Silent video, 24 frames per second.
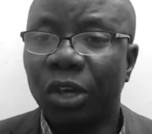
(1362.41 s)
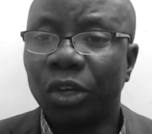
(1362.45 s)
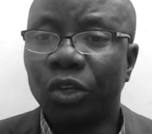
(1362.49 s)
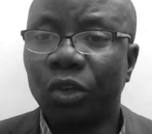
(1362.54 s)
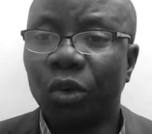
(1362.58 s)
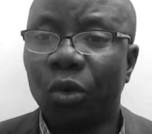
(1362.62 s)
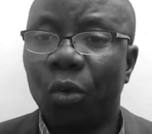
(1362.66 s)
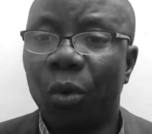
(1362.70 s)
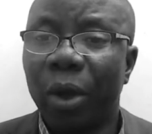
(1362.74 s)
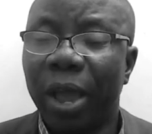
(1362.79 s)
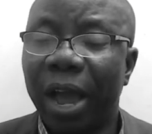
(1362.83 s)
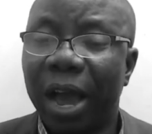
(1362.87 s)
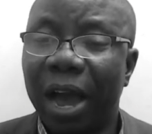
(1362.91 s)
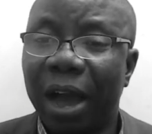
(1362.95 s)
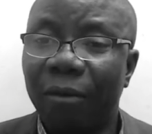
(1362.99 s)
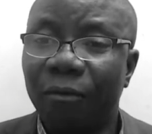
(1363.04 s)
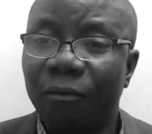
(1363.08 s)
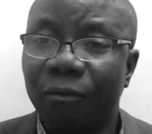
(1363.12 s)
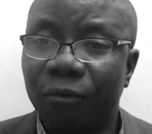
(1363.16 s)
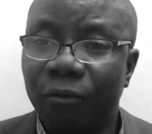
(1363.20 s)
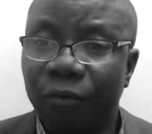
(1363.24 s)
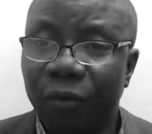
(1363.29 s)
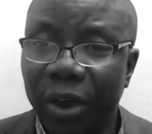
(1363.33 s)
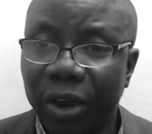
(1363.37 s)
You will
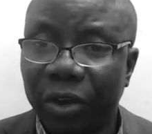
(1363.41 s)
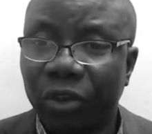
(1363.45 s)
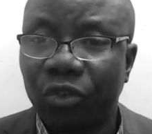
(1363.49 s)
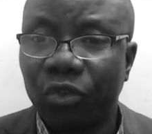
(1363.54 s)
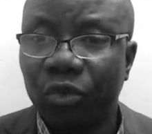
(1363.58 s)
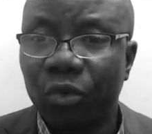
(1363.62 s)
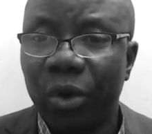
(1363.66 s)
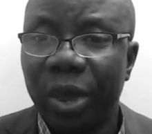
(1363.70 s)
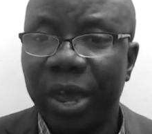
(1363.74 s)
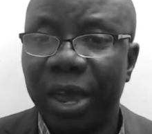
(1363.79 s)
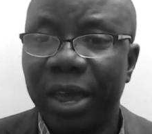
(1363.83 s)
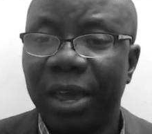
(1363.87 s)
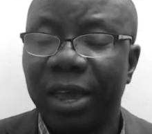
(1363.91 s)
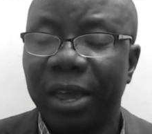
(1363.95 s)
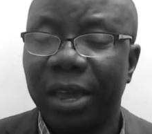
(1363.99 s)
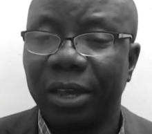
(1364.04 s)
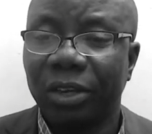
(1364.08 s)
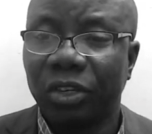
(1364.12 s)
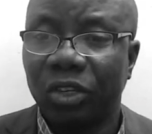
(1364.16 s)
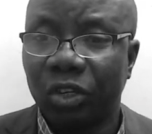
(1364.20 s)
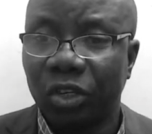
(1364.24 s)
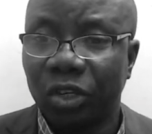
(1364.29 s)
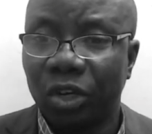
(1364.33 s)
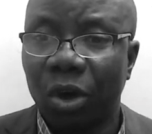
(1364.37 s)
have victory
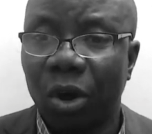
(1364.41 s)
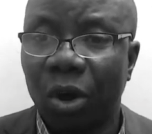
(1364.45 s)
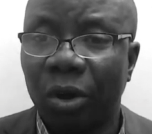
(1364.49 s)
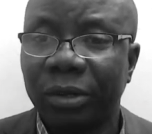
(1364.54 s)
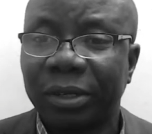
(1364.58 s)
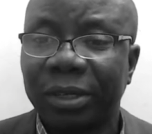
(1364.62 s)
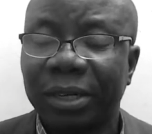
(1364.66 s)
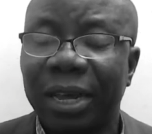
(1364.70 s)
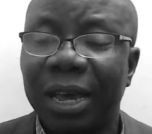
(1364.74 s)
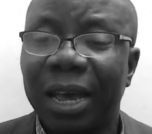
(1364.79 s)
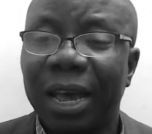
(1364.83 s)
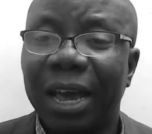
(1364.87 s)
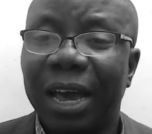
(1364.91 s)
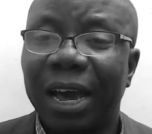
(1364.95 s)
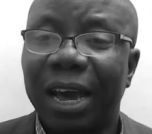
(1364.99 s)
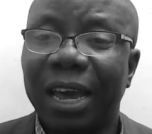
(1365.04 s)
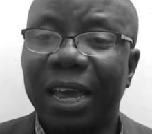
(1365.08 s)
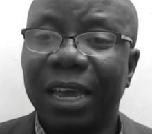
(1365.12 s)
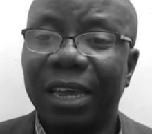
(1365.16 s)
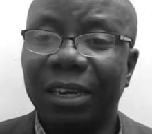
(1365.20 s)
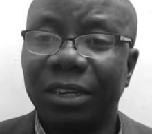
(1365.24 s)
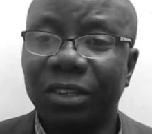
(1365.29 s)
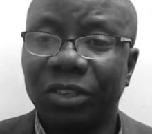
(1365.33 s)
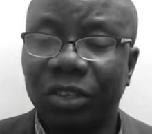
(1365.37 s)
is yours
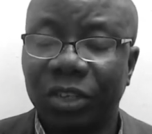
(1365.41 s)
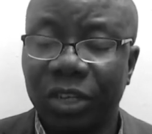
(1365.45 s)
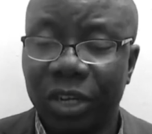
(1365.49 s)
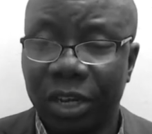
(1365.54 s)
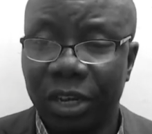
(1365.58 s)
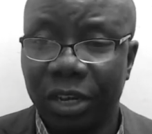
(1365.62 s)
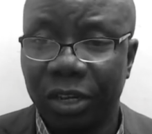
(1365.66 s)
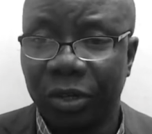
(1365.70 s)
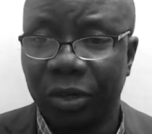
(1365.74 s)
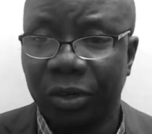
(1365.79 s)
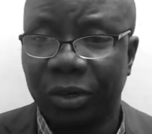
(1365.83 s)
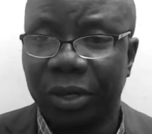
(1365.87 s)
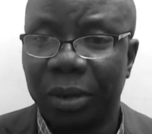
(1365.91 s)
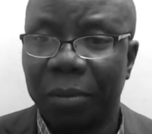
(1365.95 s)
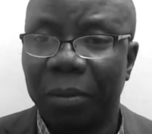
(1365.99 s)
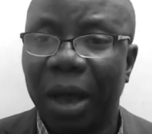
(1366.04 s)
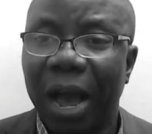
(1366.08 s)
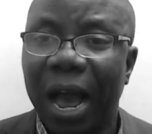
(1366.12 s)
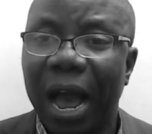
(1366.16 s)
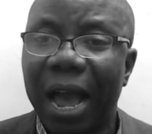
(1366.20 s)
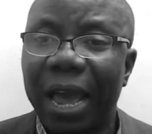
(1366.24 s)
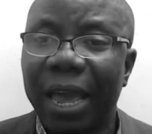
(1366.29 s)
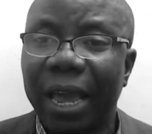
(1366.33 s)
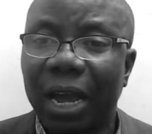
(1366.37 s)
in Jesus' name.
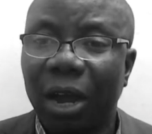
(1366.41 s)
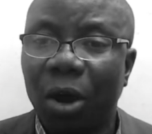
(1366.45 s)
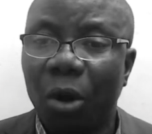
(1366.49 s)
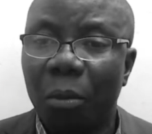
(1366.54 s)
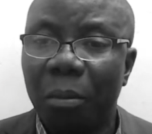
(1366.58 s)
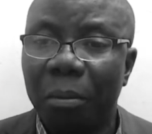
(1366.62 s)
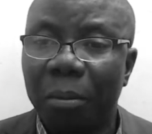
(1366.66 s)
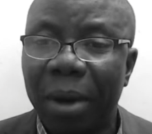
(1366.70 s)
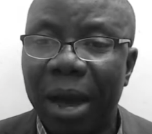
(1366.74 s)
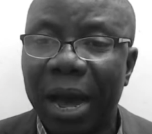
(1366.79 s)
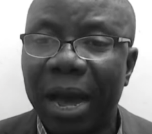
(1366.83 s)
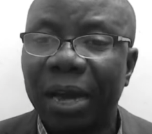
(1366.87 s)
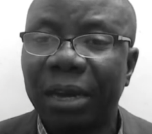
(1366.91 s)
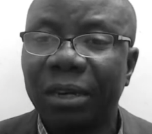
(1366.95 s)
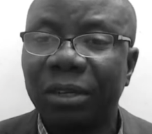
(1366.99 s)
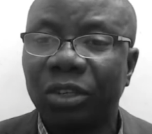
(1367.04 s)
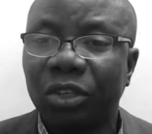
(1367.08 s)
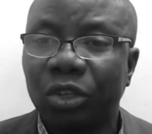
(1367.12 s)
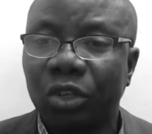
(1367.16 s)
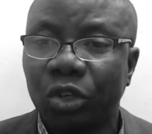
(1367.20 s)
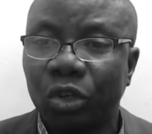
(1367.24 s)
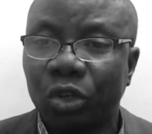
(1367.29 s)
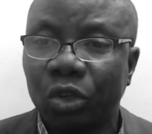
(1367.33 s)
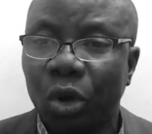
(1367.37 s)
I
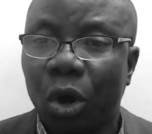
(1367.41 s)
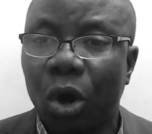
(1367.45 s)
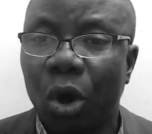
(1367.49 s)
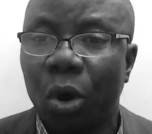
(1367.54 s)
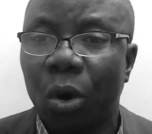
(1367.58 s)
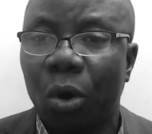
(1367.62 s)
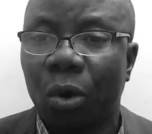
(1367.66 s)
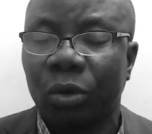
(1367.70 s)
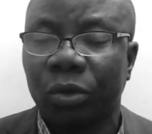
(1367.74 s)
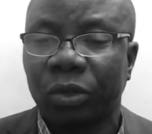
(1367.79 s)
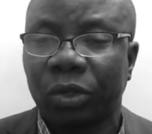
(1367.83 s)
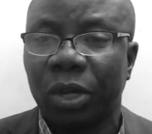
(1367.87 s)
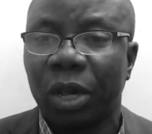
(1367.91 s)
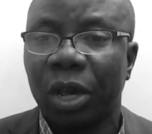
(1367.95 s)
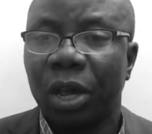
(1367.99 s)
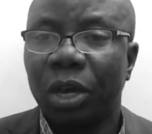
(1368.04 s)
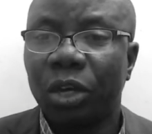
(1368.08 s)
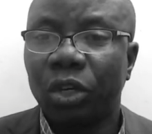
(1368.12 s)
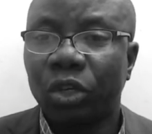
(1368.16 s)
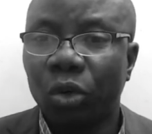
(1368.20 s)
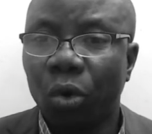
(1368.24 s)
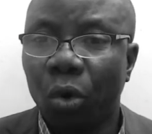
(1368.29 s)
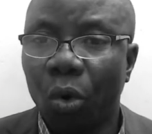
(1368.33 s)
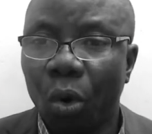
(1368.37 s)
command doors
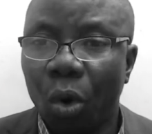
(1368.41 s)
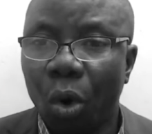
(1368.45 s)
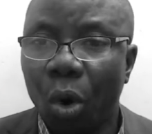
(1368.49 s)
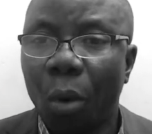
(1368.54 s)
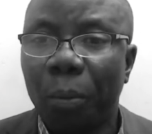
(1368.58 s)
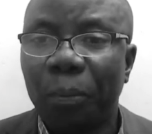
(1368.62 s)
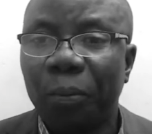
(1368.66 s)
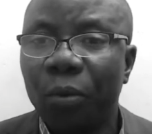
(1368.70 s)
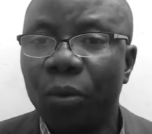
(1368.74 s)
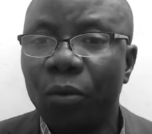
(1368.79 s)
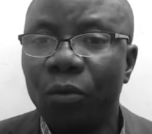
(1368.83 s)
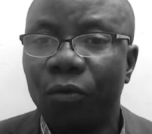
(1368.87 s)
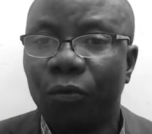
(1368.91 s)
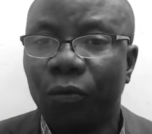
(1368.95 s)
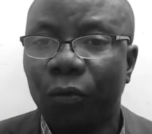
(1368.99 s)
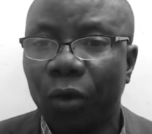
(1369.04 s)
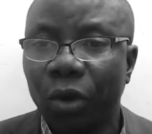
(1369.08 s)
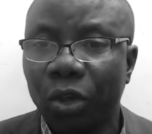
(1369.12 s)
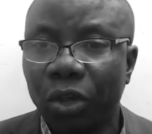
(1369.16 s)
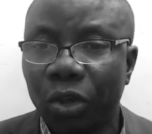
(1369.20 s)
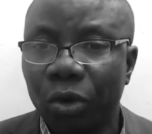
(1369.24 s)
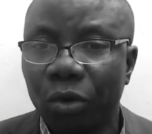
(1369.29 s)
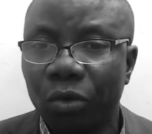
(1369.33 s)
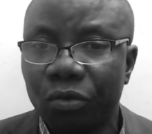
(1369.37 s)
to open
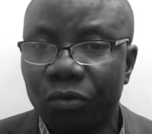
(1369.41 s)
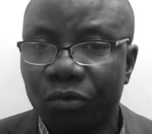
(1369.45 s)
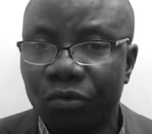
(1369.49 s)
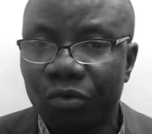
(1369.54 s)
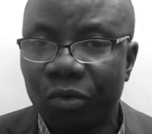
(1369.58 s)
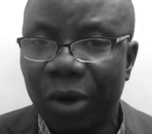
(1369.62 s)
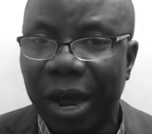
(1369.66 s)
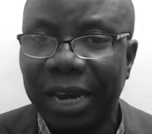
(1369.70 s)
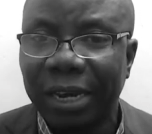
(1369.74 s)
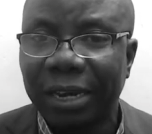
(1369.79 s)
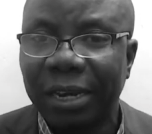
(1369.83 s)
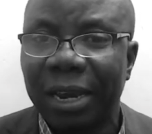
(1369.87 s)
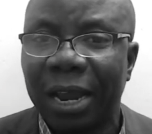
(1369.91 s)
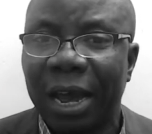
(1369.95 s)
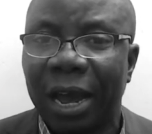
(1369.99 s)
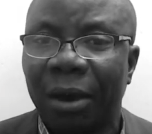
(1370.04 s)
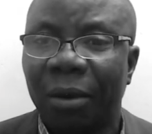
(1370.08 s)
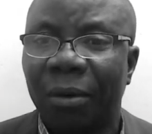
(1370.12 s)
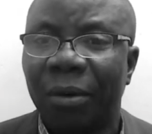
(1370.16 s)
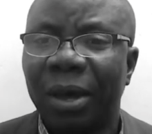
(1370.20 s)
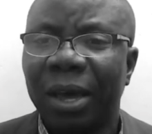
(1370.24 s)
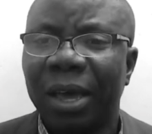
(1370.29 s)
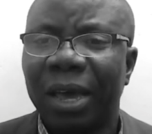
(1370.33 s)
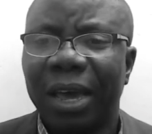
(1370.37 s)
for you right
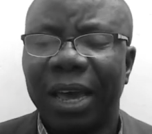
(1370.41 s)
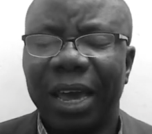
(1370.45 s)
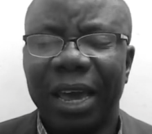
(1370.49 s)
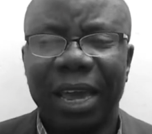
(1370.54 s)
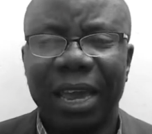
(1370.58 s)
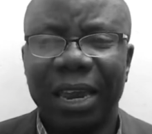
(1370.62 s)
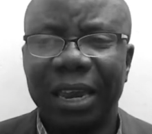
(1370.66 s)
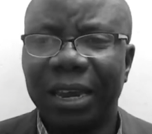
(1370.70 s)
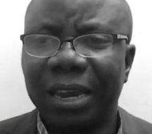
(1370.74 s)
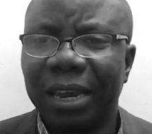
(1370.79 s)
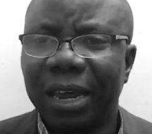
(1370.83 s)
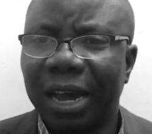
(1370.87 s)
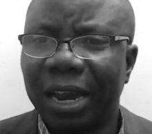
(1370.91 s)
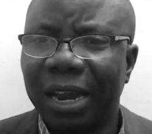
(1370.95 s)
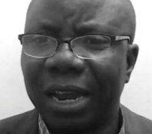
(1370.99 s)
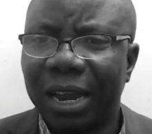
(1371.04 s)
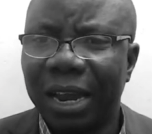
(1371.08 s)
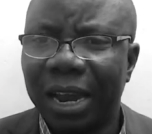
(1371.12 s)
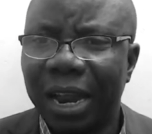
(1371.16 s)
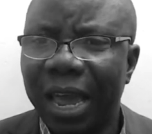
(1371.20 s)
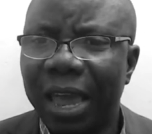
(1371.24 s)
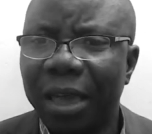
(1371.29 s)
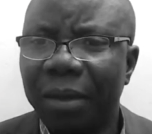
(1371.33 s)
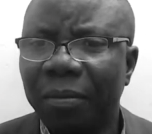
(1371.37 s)
now in the
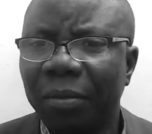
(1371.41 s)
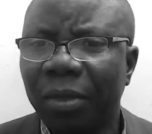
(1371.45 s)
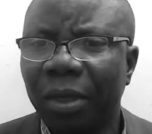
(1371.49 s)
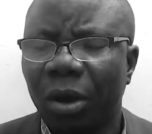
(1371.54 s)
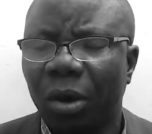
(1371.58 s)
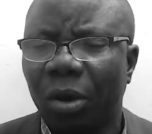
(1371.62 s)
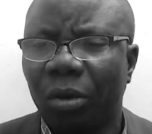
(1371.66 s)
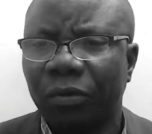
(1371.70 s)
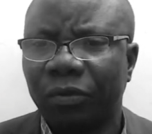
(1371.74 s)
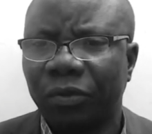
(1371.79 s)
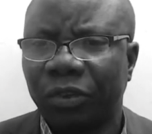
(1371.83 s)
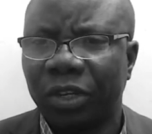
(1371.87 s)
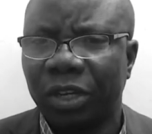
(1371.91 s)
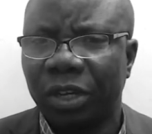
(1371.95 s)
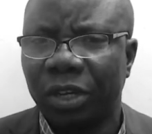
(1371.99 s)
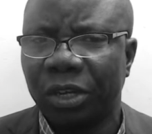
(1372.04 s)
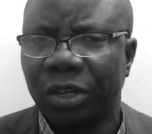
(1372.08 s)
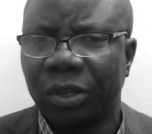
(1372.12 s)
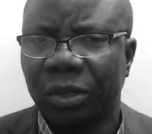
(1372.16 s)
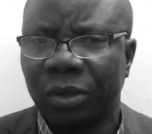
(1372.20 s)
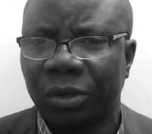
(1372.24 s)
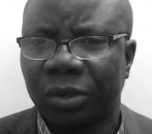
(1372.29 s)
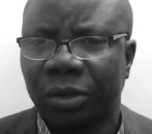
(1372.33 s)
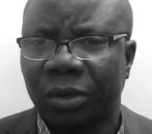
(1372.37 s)
name of
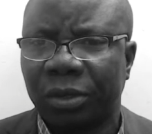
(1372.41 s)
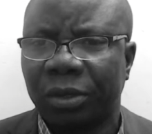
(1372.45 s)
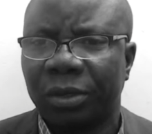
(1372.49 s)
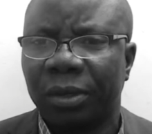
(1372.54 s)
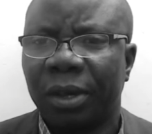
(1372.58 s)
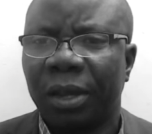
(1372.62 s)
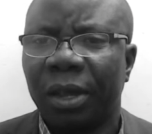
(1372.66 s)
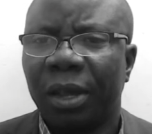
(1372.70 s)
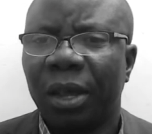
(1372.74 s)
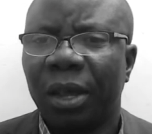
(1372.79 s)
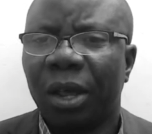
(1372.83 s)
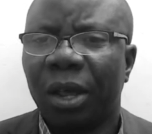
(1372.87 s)
Jesus.